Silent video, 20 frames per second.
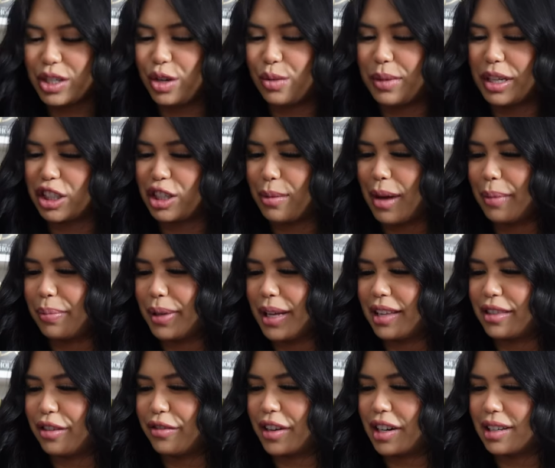too much on my
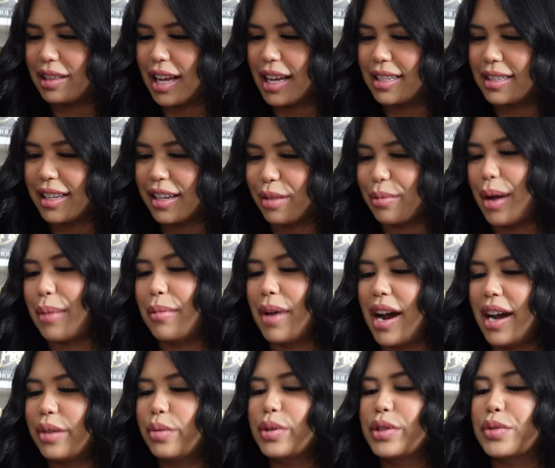plate, the very last thing on my
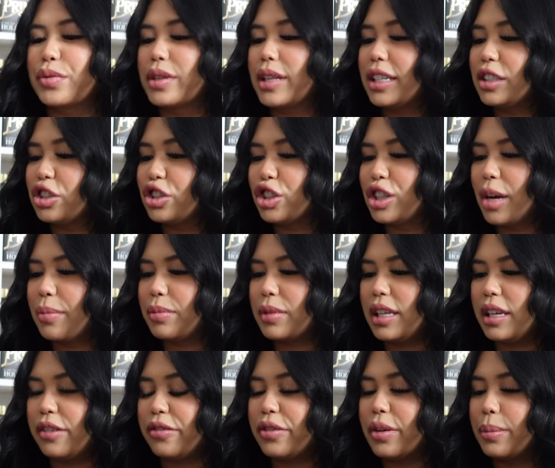mind was a relationship.
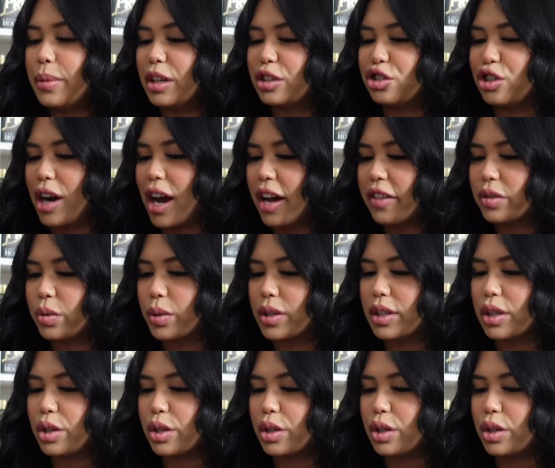The football draft was